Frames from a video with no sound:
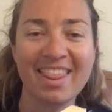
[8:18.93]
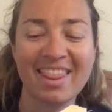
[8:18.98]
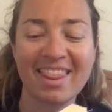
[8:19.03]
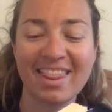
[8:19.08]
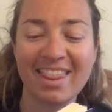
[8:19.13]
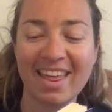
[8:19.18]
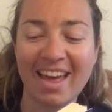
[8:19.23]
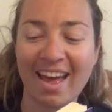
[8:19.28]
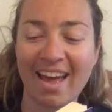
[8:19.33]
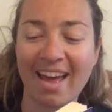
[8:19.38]

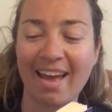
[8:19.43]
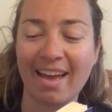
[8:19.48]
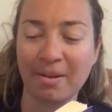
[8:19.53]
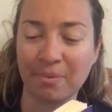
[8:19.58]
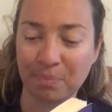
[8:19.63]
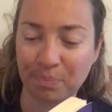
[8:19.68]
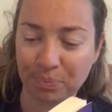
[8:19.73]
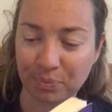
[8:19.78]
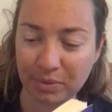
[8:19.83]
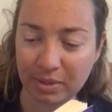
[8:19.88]
There,
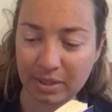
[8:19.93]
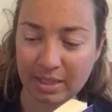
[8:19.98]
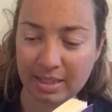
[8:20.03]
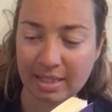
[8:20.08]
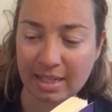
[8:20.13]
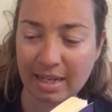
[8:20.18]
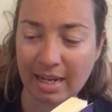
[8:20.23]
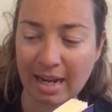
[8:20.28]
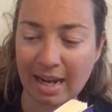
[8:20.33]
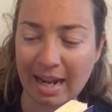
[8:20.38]
he
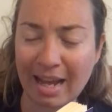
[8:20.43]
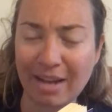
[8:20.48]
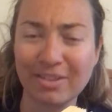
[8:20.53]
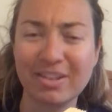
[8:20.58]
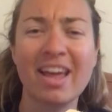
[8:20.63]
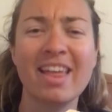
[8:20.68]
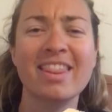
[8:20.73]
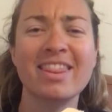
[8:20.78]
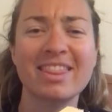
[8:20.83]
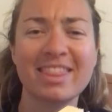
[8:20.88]
said aloud,
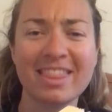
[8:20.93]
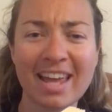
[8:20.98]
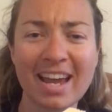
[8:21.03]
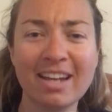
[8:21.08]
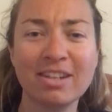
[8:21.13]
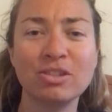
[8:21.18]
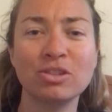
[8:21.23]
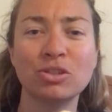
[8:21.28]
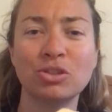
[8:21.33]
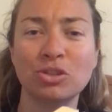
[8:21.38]
that
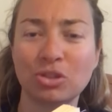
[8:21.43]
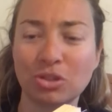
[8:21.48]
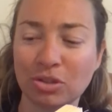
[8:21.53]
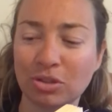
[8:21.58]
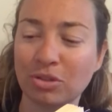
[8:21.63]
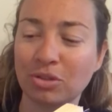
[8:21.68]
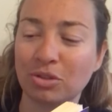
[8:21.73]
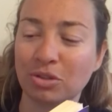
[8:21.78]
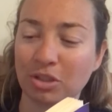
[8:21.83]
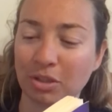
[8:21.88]

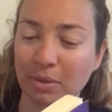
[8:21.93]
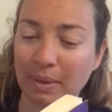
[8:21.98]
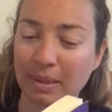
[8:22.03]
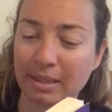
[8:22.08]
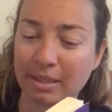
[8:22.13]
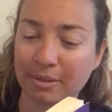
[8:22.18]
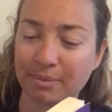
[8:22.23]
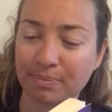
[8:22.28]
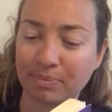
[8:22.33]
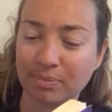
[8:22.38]
should do
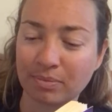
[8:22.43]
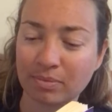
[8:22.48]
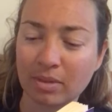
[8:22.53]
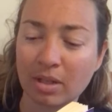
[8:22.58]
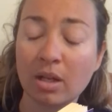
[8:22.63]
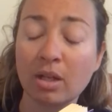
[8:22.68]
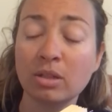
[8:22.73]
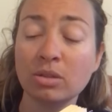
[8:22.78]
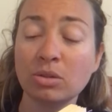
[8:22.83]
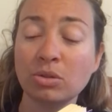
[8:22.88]
it.
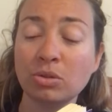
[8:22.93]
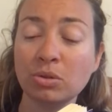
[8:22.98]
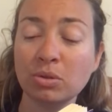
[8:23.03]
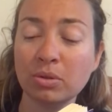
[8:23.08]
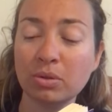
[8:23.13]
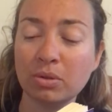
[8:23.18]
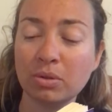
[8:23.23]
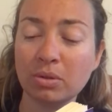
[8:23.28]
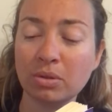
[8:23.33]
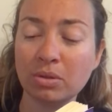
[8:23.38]

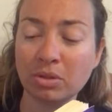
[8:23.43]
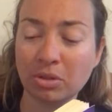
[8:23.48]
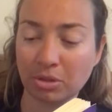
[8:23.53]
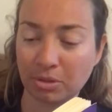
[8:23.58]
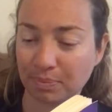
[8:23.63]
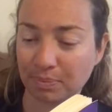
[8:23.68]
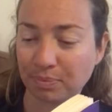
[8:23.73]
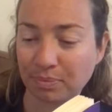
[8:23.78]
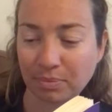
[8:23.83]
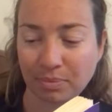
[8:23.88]
George,
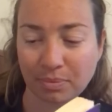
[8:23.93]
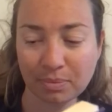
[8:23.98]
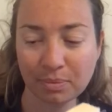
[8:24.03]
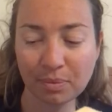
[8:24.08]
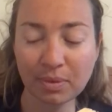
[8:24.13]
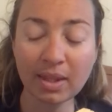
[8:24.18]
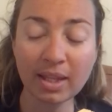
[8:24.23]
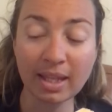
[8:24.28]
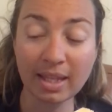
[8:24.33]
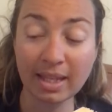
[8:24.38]

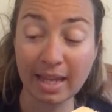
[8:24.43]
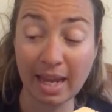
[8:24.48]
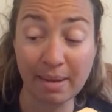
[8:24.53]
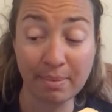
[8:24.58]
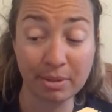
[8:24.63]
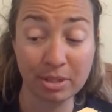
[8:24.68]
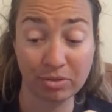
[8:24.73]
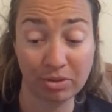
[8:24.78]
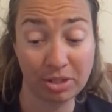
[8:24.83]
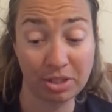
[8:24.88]
came the
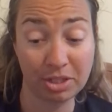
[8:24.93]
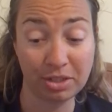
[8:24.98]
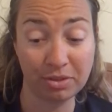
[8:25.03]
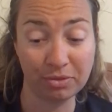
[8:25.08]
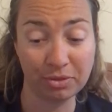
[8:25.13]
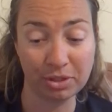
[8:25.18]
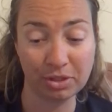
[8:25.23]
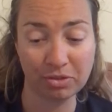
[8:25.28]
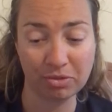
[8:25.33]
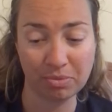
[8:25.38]
screechy
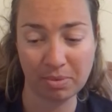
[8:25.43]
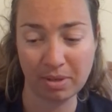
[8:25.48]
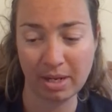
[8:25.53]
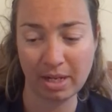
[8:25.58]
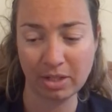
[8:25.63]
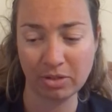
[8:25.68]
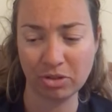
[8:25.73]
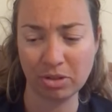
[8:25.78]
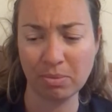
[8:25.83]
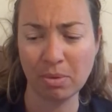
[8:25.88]
voice from the
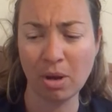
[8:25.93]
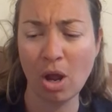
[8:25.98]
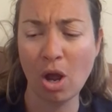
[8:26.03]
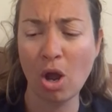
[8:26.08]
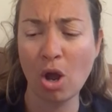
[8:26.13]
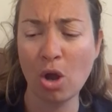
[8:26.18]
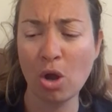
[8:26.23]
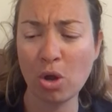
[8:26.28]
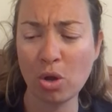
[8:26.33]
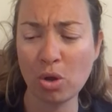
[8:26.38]
next room.
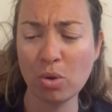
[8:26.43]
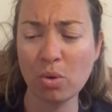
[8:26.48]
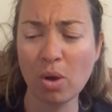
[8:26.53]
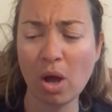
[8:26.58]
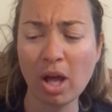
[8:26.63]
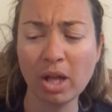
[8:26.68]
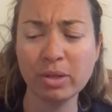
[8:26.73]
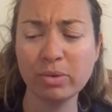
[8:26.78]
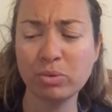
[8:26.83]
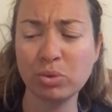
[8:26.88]
Who
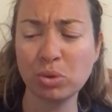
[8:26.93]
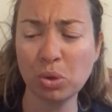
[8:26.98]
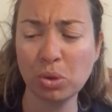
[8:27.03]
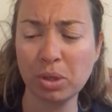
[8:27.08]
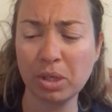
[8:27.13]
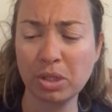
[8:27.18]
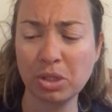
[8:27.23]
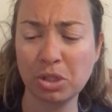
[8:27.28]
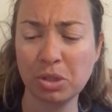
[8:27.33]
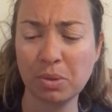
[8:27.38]
are you
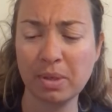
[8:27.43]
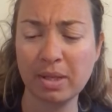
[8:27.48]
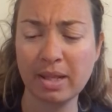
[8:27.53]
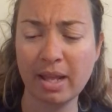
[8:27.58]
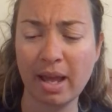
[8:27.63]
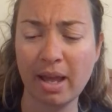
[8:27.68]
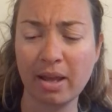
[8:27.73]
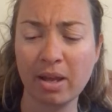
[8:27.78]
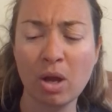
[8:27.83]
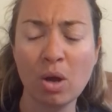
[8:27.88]
talking to in
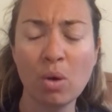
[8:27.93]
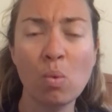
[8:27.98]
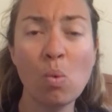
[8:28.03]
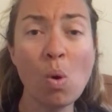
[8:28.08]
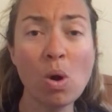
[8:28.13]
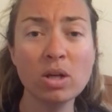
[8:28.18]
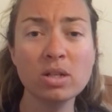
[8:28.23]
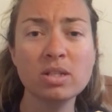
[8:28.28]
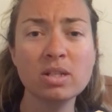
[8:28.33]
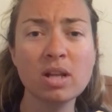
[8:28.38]
there?
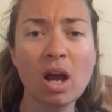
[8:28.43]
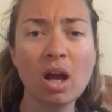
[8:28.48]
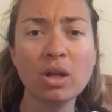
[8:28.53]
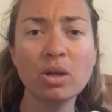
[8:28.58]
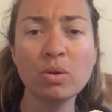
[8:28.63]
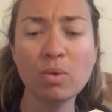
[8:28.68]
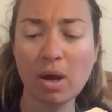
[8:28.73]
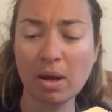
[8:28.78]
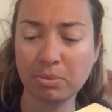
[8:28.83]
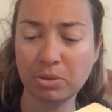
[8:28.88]
What are
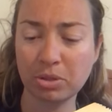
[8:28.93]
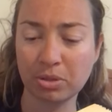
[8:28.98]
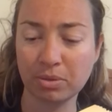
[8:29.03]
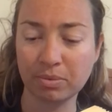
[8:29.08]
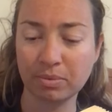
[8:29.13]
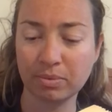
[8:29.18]
you up to?